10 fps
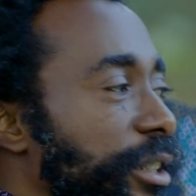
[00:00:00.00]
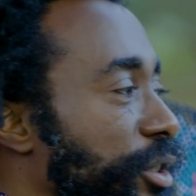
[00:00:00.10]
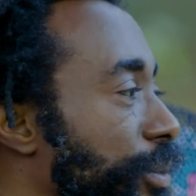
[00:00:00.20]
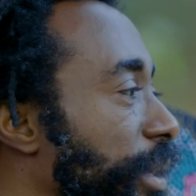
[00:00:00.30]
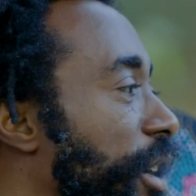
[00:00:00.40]
I
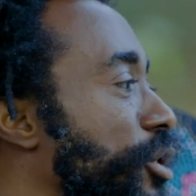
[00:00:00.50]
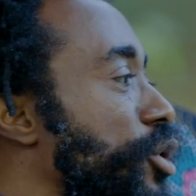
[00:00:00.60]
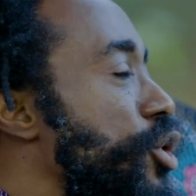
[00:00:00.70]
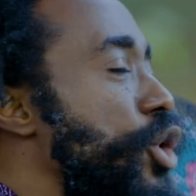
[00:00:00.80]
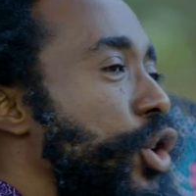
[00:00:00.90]
shouldn't be
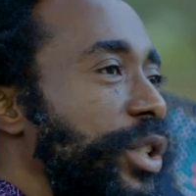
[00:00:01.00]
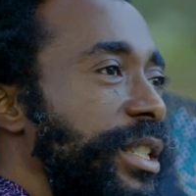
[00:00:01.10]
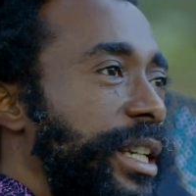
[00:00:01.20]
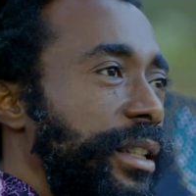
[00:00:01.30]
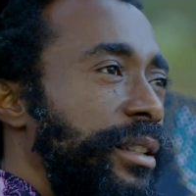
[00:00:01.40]
on no
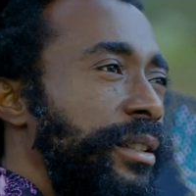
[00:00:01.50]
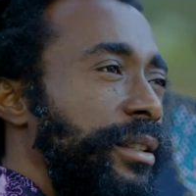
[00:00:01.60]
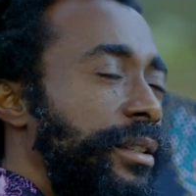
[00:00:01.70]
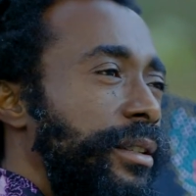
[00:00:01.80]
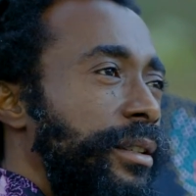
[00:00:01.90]
set.
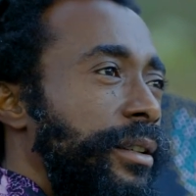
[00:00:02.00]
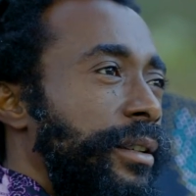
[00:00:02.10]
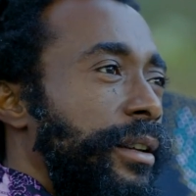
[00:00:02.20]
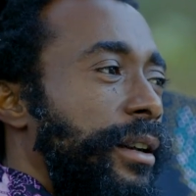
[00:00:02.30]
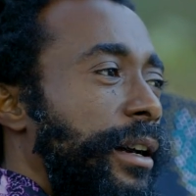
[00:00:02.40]

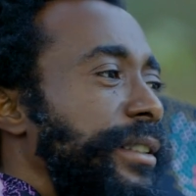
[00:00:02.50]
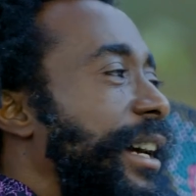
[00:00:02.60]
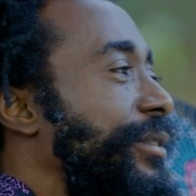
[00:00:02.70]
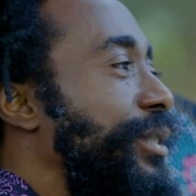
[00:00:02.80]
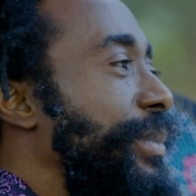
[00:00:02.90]
And
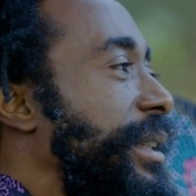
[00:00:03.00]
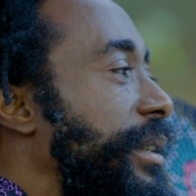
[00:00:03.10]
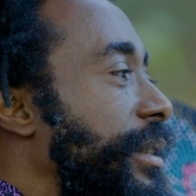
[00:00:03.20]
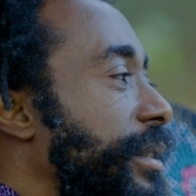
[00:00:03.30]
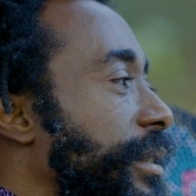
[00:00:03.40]
I have to
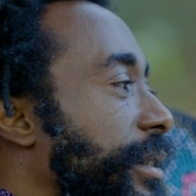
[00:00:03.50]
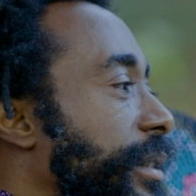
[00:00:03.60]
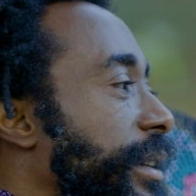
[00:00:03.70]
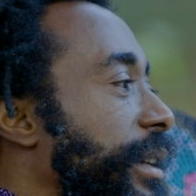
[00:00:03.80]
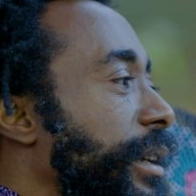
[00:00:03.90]
be
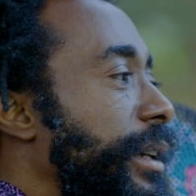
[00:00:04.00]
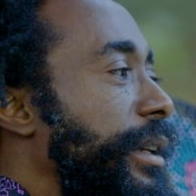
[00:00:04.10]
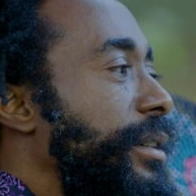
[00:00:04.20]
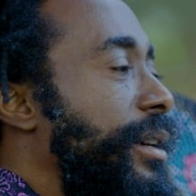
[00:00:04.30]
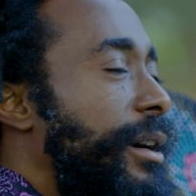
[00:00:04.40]

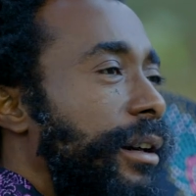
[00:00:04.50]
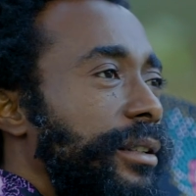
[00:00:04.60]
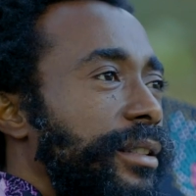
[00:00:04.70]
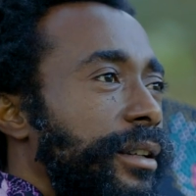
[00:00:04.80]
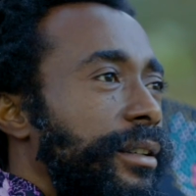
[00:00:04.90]
in
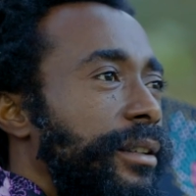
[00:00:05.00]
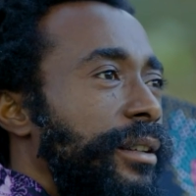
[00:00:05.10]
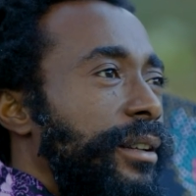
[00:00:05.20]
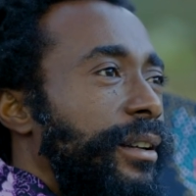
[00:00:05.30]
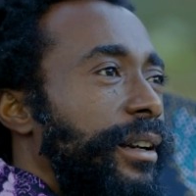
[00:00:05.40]
character,
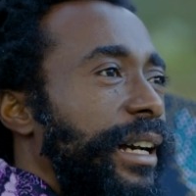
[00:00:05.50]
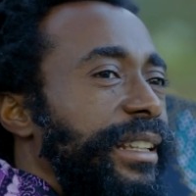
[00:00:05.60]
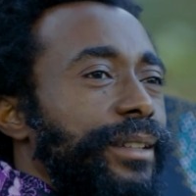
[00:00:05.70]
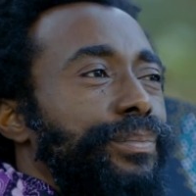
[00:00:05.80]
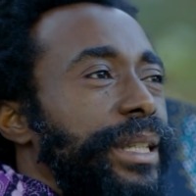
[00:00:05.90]

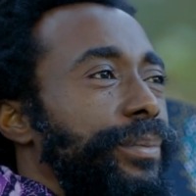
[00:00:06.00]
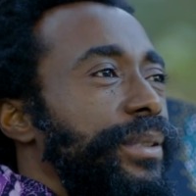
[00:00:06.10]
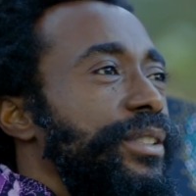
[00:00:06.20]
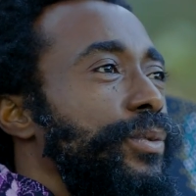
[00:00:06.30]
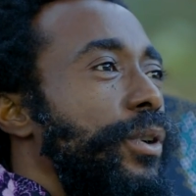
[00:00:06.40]
and then
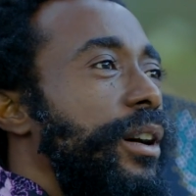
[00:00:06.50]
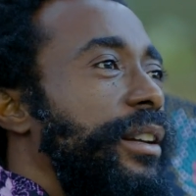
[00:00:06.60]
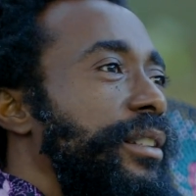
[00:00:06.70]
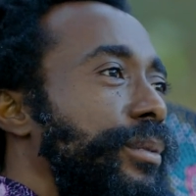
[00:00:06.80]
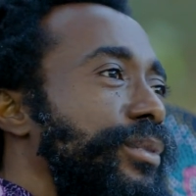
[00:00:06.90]
people is
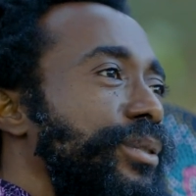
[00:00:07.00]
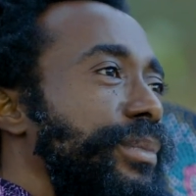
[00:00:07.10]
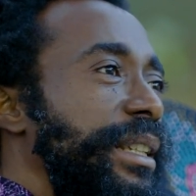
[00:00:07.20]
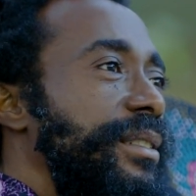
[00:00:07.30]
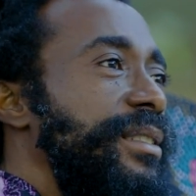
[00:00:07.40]
walking up to
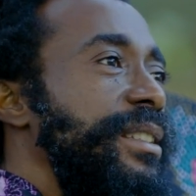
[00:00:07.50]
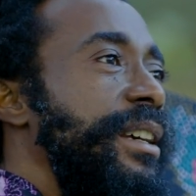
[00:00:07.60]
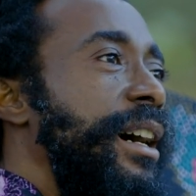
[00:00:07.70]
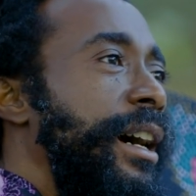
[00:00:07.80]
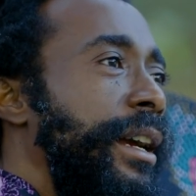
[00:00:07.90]
me to
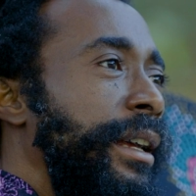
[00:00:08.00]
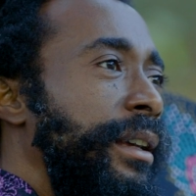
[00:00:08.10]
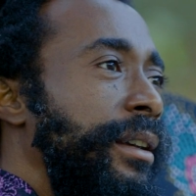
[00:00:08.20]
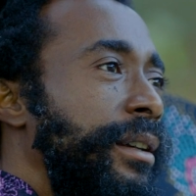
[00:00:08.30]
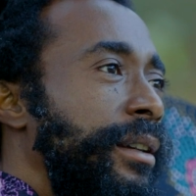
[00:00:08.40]
say hi,
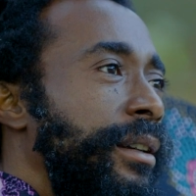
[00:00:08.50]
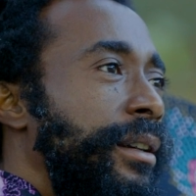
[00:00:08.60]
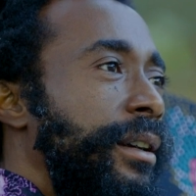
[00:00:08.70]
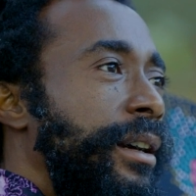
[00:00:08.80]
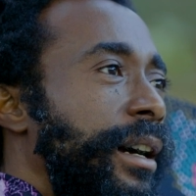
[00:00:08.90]

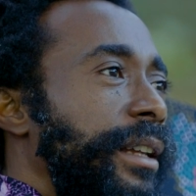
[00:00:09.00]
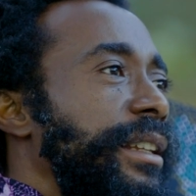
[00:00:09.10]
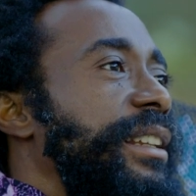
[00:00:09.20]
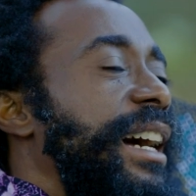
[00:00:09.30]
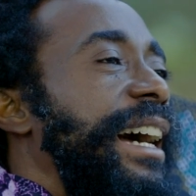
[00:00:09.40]

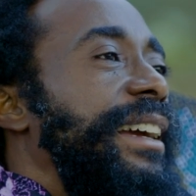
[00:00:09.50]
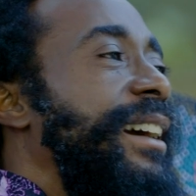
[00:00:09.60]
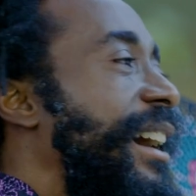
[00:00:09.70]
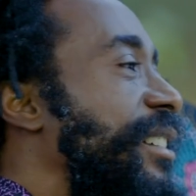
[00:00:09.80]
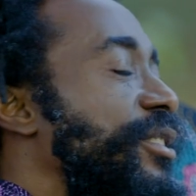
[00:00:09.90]
and then I
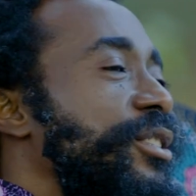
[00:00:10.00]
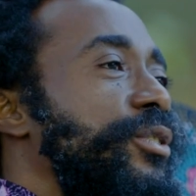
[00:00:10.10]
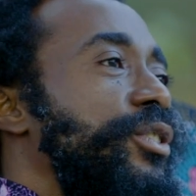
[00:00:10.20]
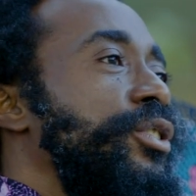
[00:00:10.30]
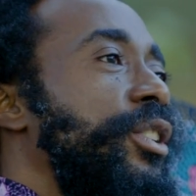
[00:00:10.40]
can't
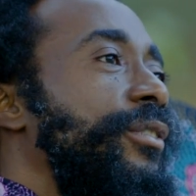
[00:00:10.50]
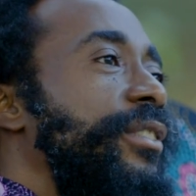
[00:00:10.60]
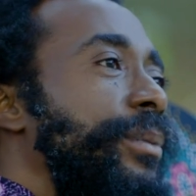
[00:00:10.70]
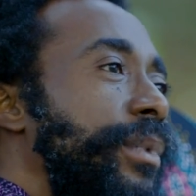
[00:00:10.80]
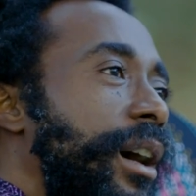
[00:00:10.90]
just
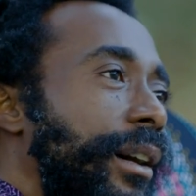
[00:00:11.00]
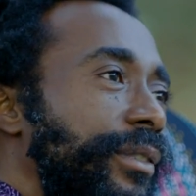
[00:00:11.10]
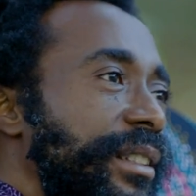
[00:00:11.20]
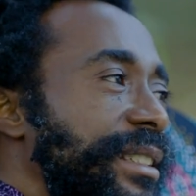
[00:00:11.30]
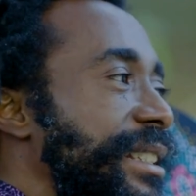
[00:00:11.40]
shove them
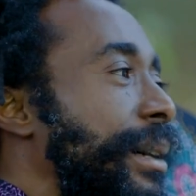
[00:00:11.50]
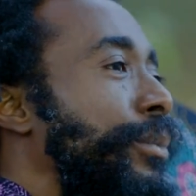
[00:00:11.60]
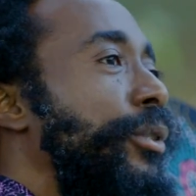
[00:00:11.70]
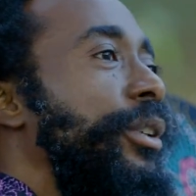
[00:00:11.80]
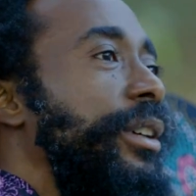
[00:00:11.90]
off and say
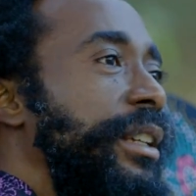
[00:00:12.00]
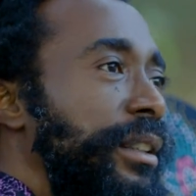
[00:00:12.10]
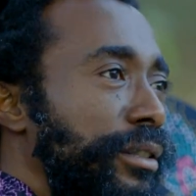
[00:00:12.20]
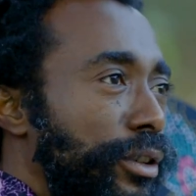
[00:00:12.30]
I'm working.